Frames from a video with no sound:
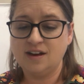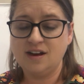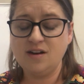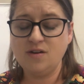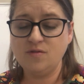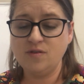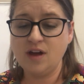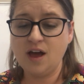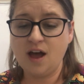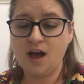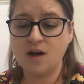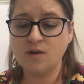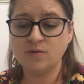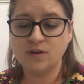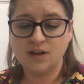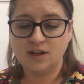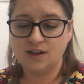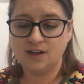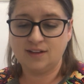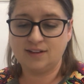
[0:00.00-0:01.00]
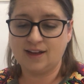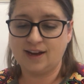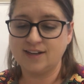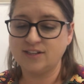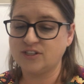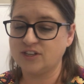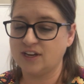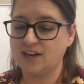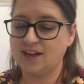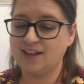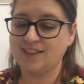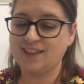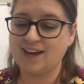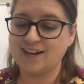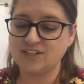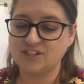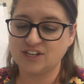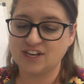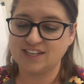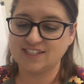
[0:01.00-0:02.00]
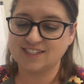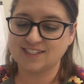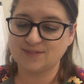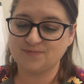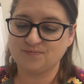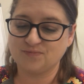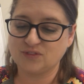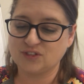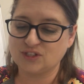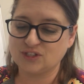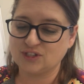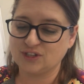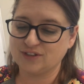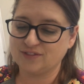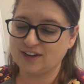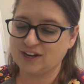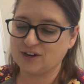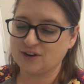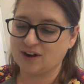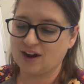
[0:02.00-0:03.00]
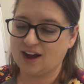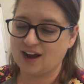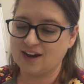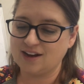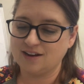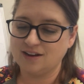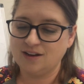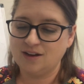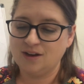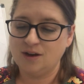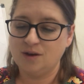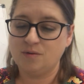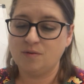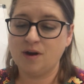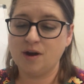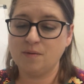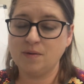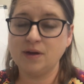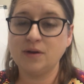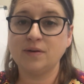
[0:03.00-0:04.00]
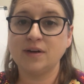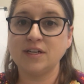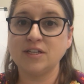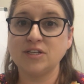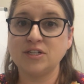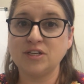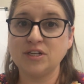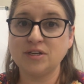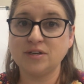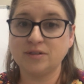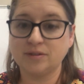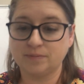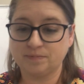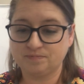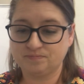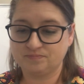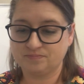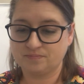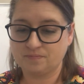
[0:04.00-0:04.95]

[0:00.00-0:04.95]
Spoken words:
"Oh no," Elijah's servant cried. "What are we going to do?"